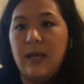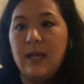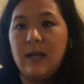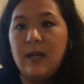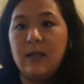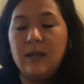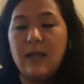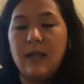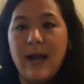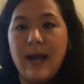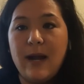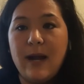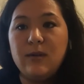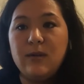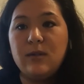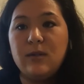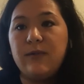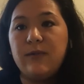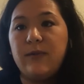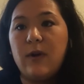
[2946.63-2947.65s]
it
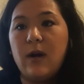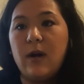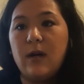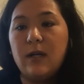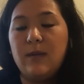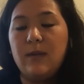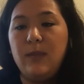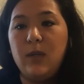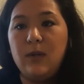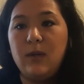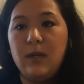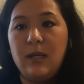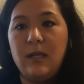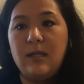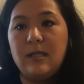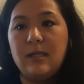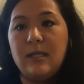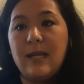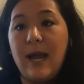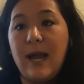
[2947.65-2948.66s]
allows for our
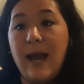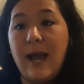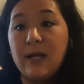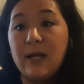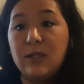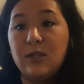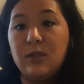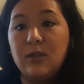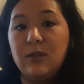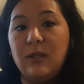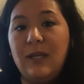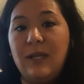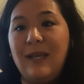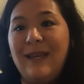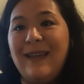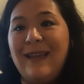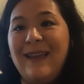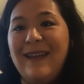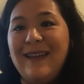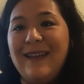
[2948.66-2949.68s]
communities to actually